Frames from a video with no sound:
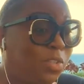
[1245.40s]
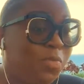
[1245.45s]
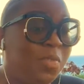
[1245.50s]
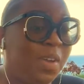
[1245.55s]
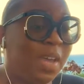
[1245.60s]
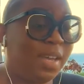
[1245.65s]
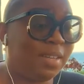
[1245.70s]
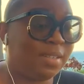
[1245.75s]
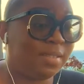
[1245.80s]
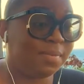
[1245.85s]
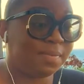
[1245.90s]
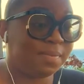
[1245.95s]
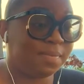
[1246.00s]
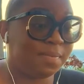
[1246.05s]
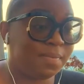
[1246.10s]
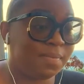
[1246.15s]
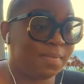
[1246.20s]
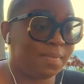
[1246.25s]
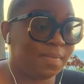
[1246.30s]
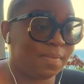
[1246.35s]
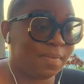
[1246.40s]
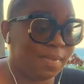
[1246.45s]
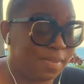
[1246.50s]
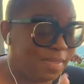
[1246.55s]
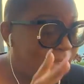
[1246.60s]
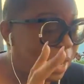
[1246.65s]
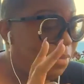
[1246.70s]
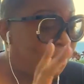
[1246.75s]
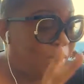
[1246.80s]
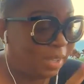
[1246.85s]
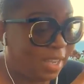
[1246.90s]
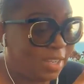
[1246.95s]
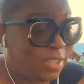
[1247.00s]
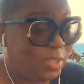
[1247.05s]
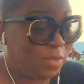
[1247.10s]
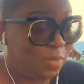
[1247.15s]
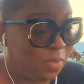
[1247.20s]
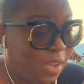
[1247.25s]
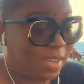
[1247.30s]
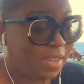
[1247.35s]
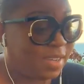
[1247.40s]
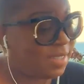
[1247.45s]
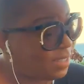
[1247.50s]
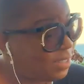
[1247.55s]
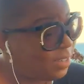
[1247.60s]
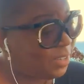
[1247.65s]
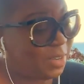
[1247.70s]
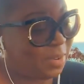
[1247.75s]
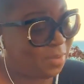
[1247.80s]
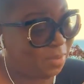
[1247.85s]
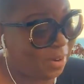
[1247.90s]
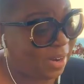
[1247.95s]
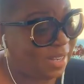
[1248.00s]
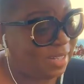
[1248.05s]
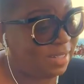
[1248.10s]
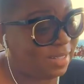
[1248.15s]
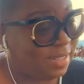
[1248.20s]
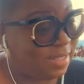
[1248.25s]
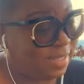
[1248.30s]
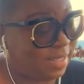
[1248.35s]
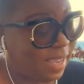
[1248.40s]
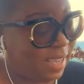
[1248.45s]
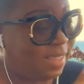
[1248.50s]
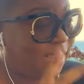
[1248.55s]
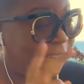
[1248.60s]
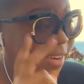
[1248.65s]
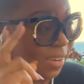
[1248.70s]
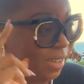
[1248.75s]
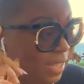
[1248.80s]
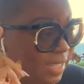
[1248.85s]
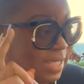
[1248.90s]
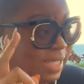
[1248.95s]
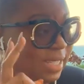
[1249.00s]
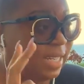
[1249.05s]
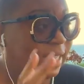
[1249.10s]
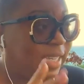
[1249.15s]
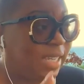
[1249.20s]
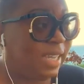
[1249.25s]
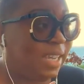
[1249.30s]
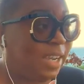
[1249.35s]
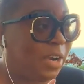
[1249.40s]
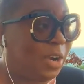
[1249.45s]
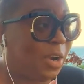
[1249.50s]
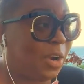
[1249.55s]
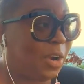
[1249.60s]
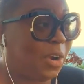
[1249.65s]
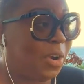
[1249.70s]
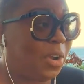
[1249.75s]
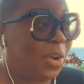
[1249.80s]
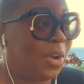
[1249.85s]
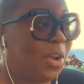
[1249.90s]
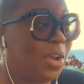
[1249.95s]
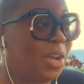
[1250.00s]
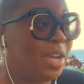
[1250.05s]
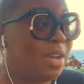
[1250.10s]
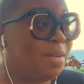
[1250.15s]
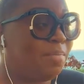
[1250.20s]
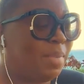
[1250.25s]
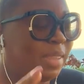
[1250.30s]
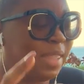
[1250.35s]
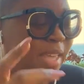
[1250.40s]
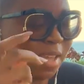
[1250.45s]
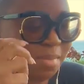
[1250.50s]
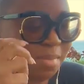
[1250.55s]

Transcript: you vent. They will let you vent because they're good friends and they're a listening ear. But they